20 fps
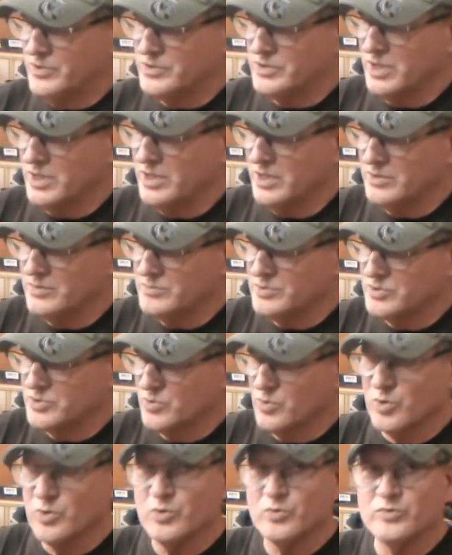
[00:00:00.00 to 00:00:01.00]
there's a, a uh,
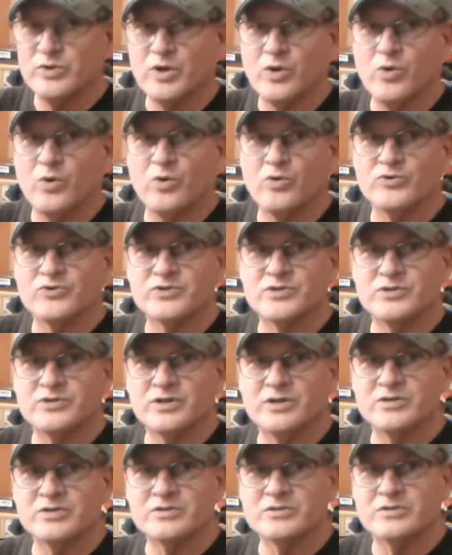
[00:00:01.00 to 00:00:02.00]
screw that holds the
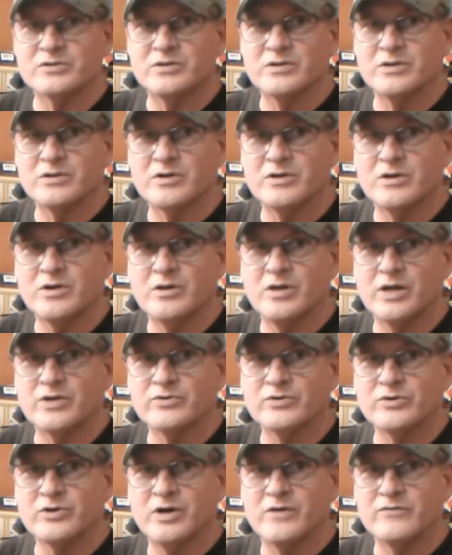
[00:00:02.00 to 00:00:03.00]
dust
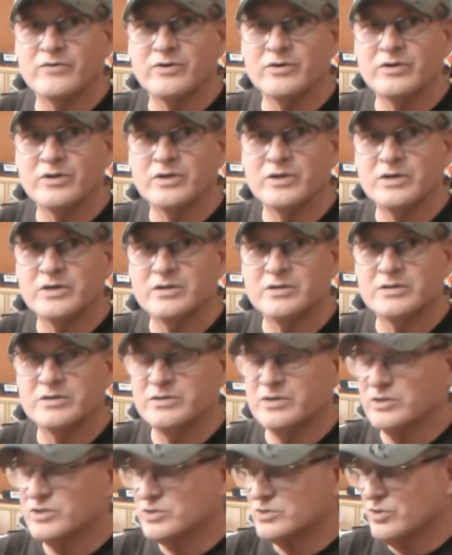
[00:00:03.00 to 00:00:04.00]
collector cover,
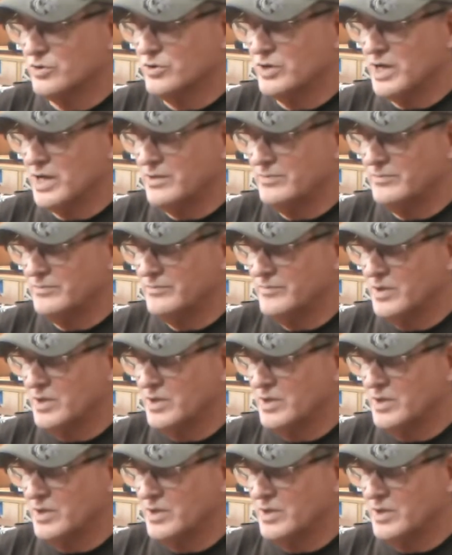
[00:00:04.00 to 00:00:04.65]
dust skirt on.